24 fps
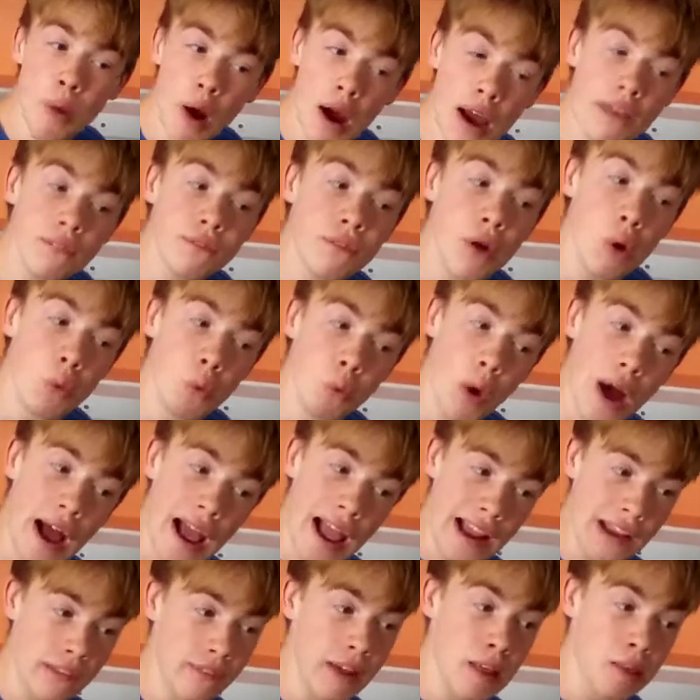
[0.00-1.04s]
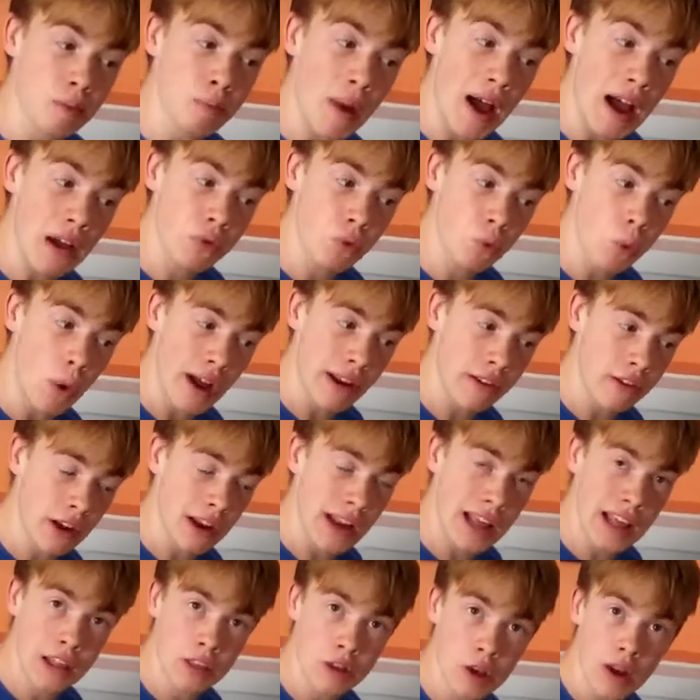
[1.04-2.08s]
By the way, this math
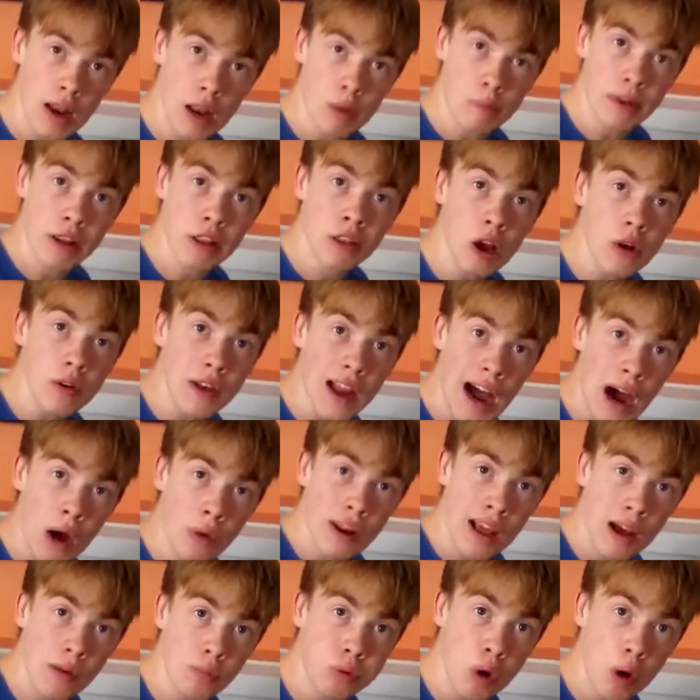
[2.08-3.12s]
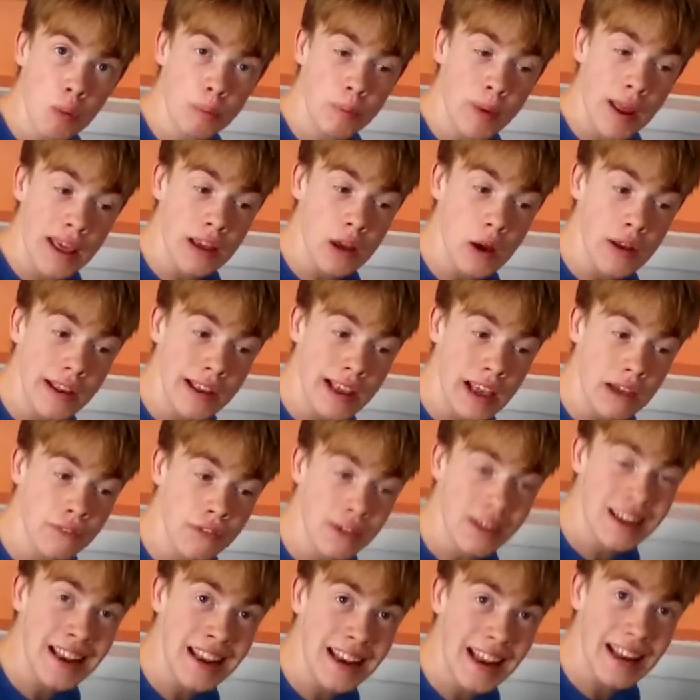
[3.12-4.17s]
question is going to be so loud, it's probably going to give
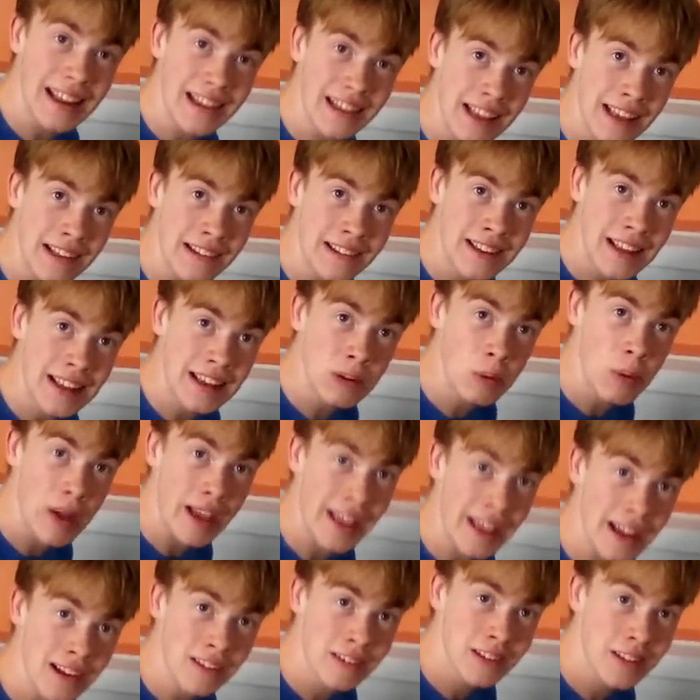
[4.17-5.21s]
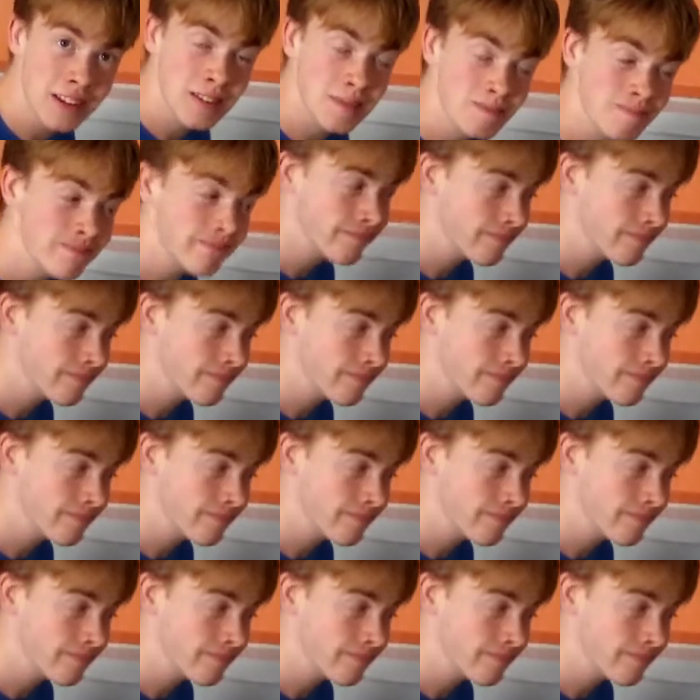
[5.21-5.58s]
you tinnitus in your ears.